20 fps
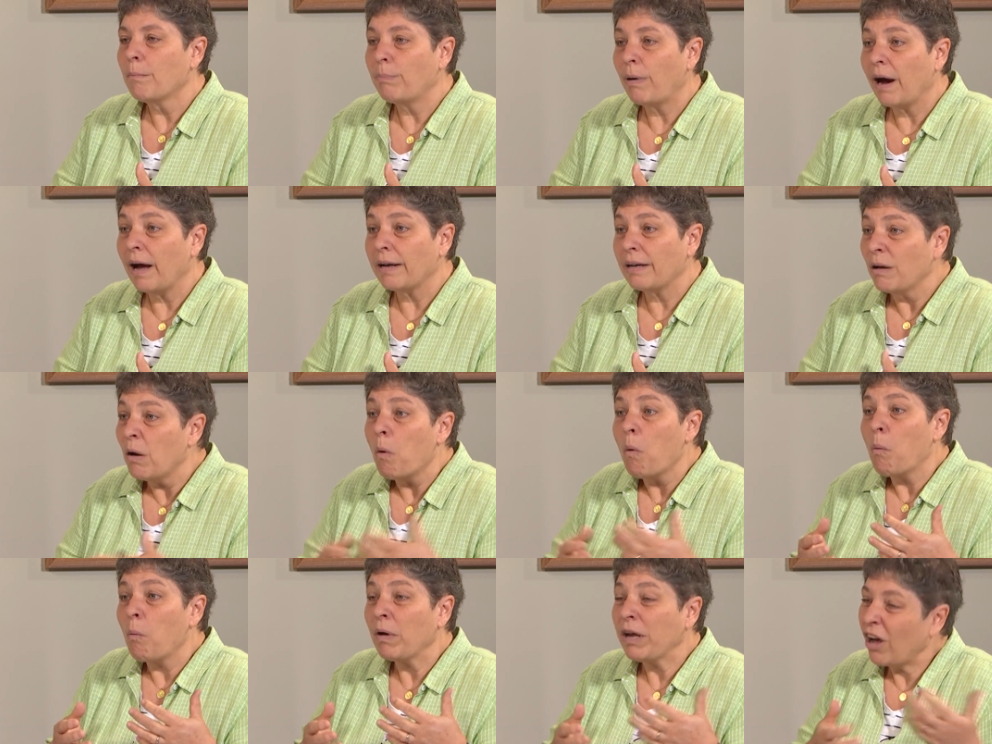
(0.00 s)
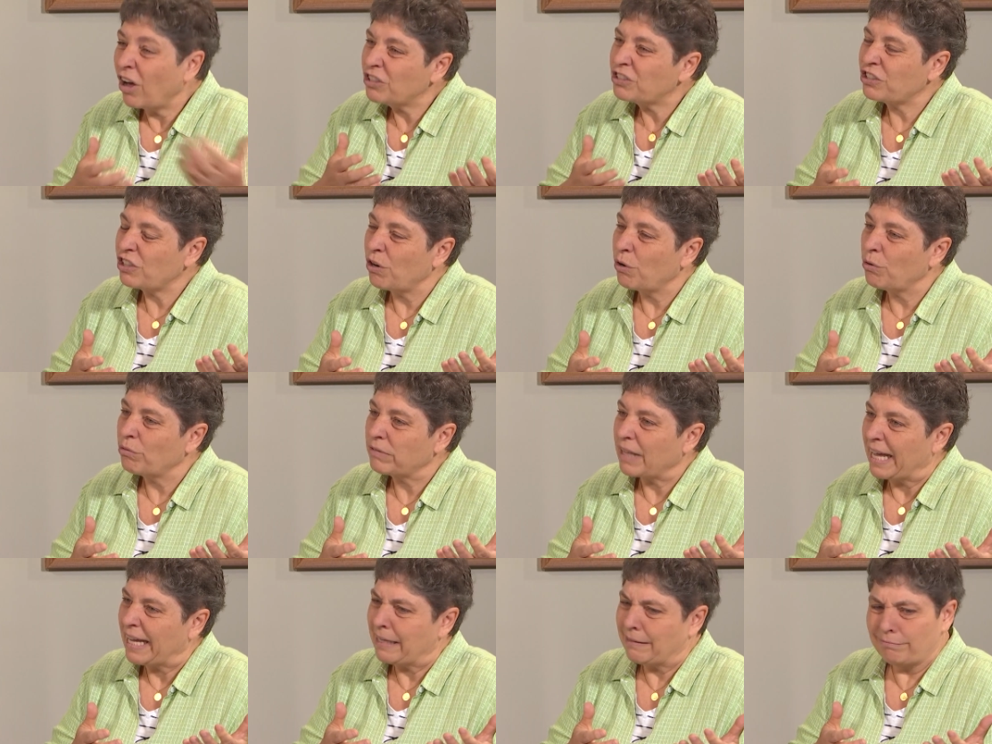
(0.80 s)
but we also
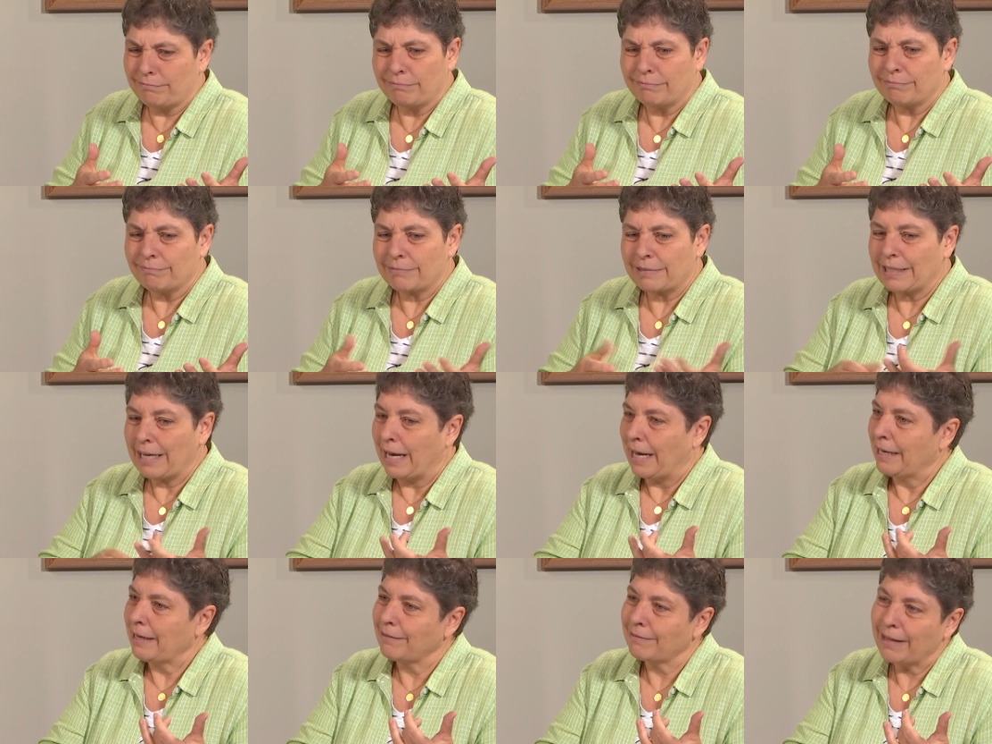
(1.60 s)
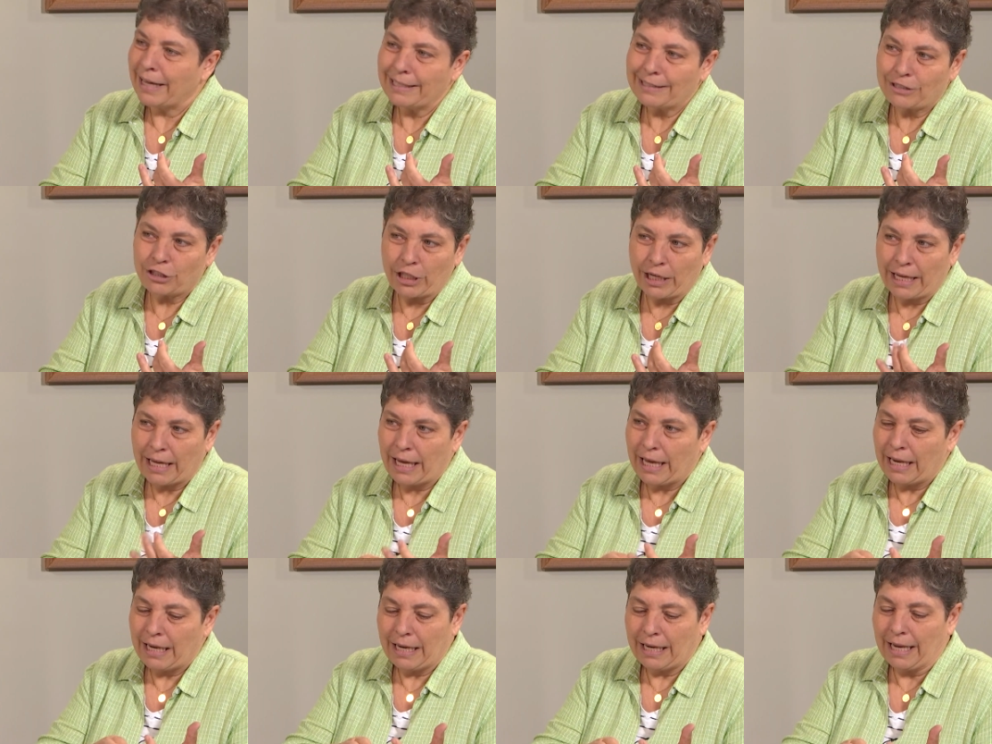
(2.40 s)
like kind of like
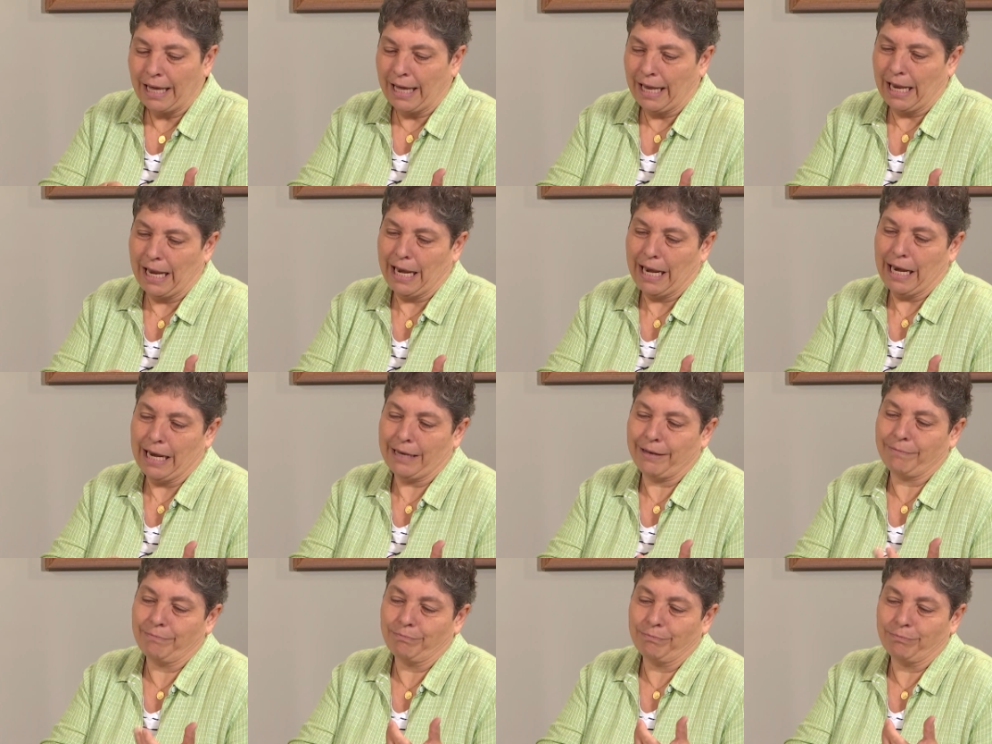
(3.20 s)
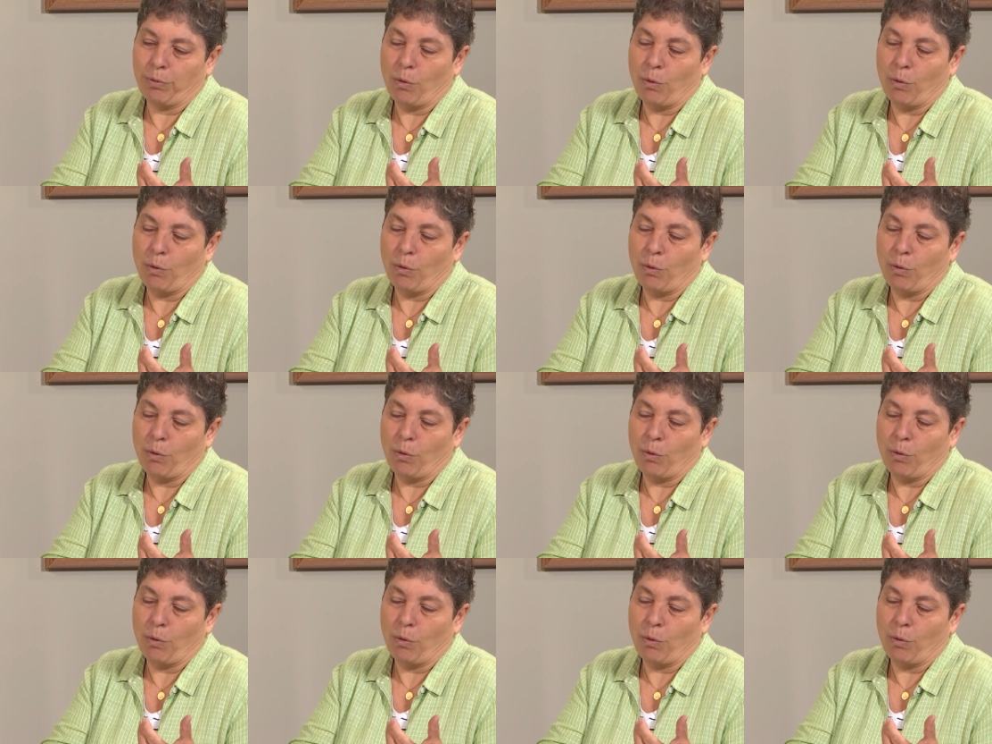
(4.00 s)
chicken and